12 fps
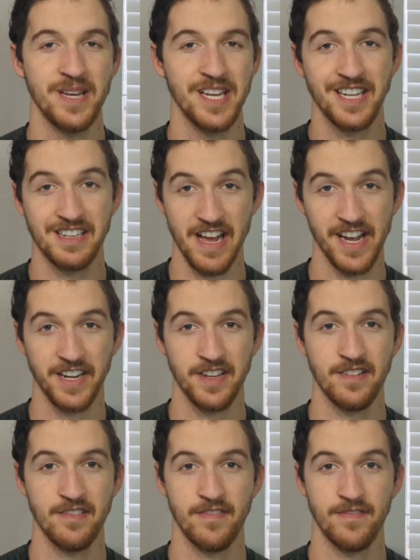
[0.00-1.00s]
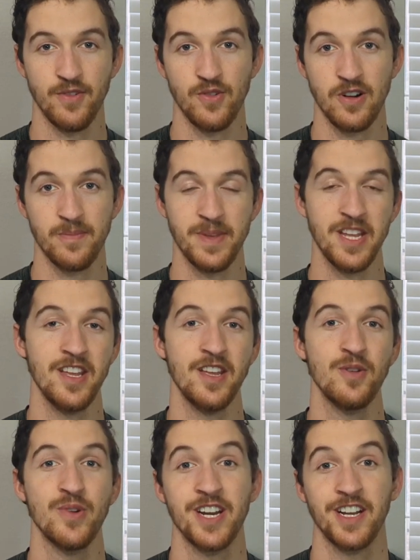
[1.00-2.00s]
big negative for me
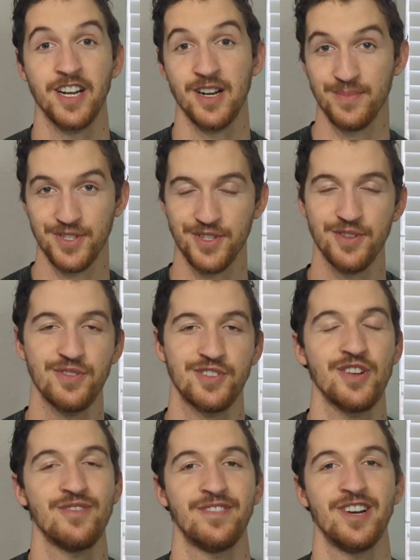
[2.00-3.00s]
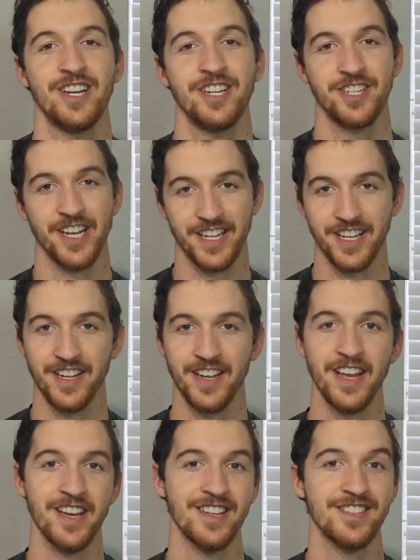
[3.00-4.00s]
when it comes to SoFi checking
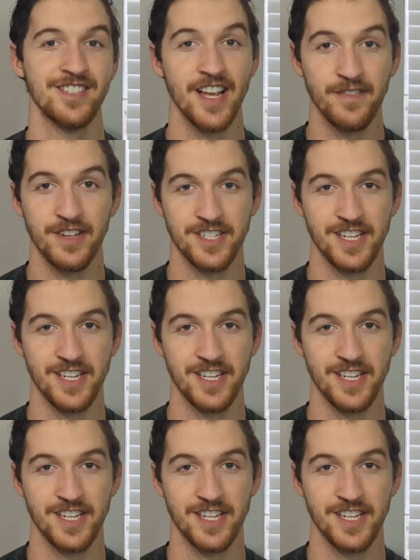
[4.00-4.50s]
and savings